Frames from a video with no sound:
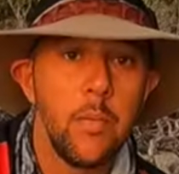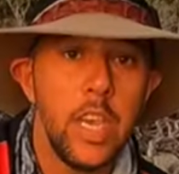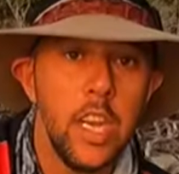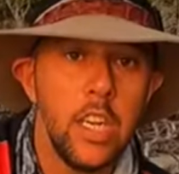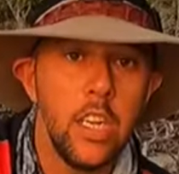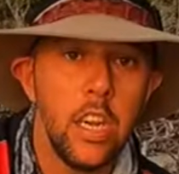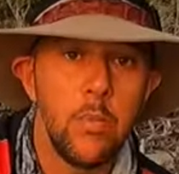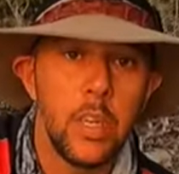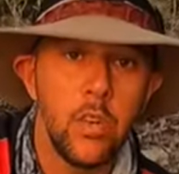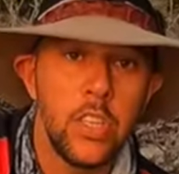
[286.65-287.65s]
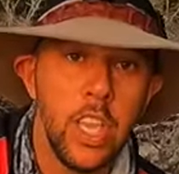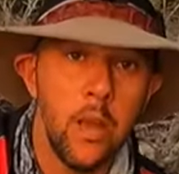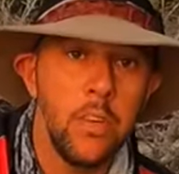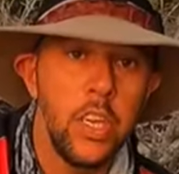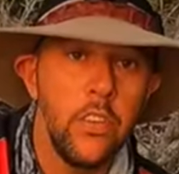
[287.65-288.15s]
I'm getting in, I'm doing
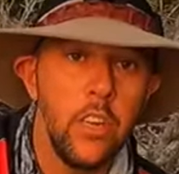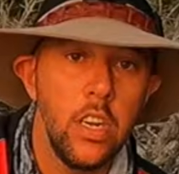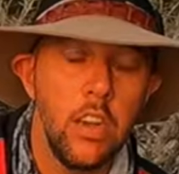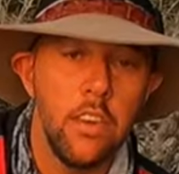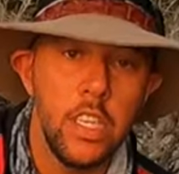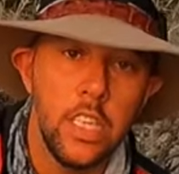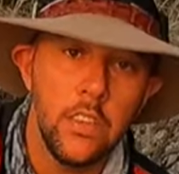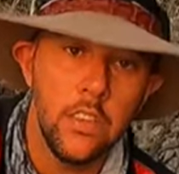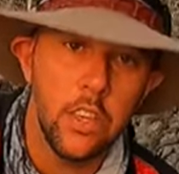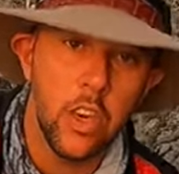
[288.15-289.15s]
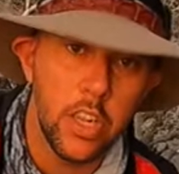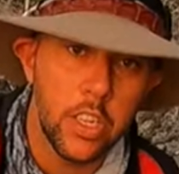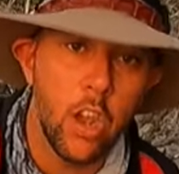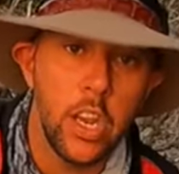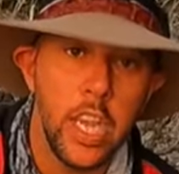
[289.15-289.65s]
something different. At least if I
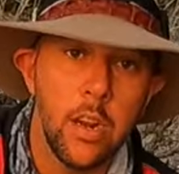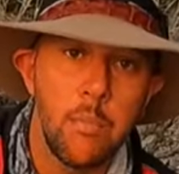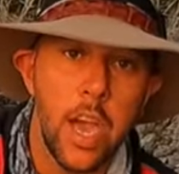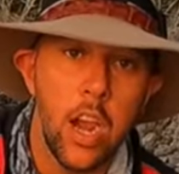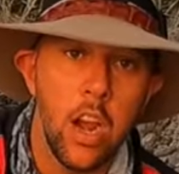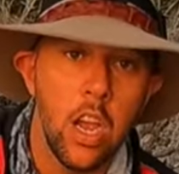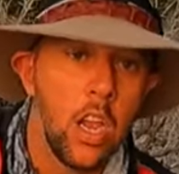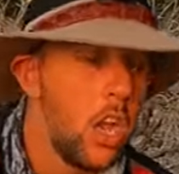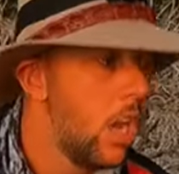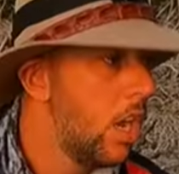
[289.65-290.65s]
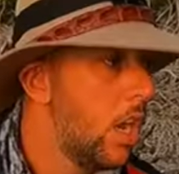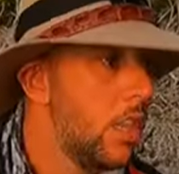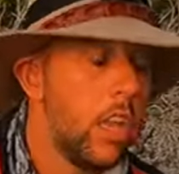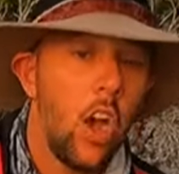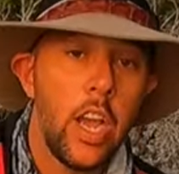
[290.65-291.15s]
don't get a barra,
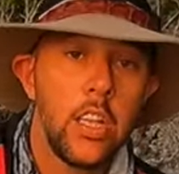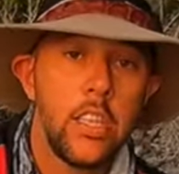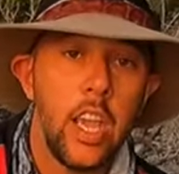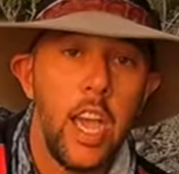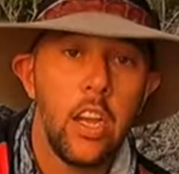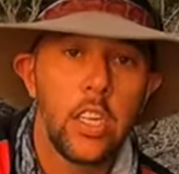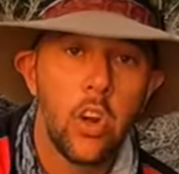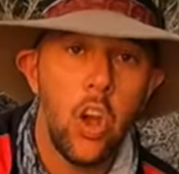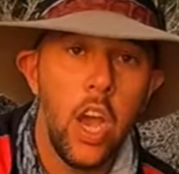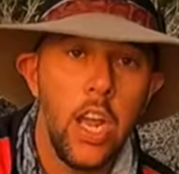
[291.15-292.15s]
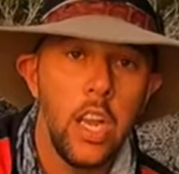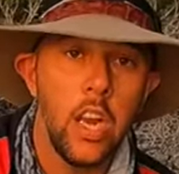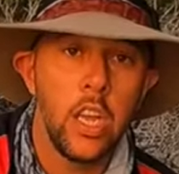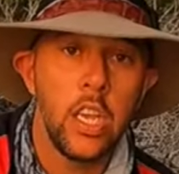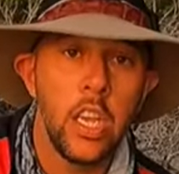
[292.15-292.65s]
I can say I tried
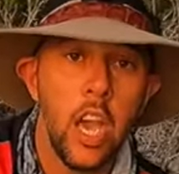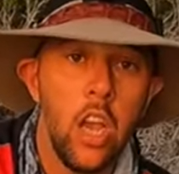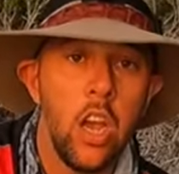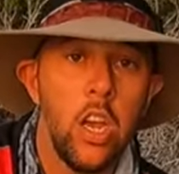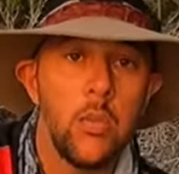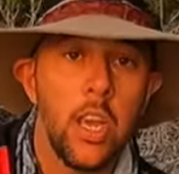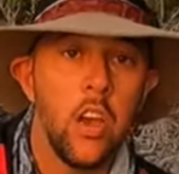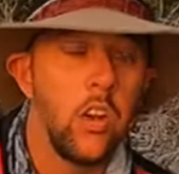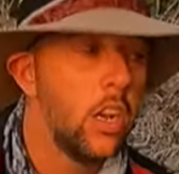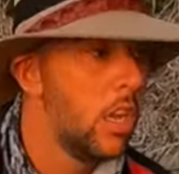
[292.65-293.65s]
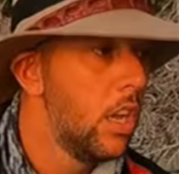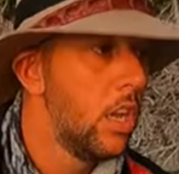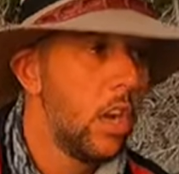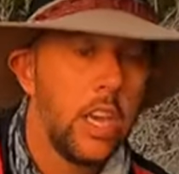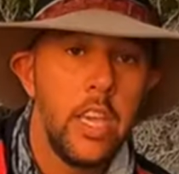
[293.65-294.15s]
and I can go home going,
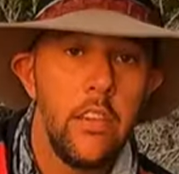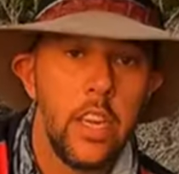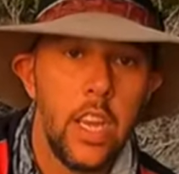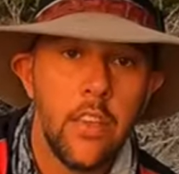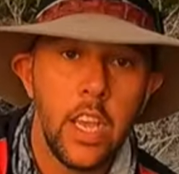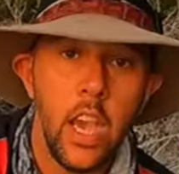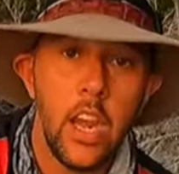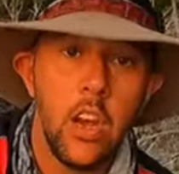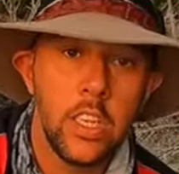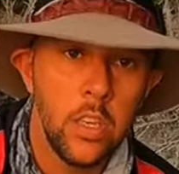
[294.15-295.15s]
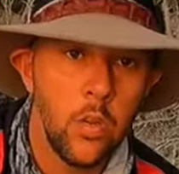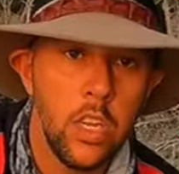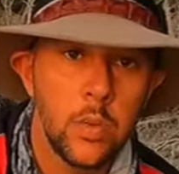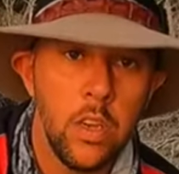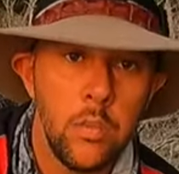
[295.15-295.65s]
I give it another go. And I tell you
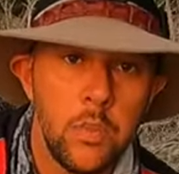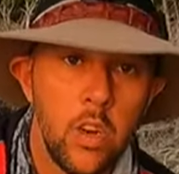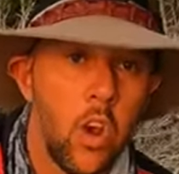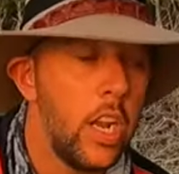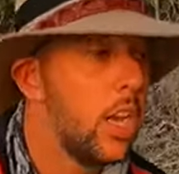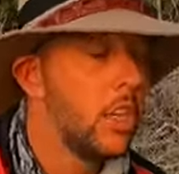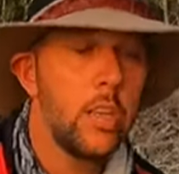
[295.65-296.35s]
what, it's worth trying.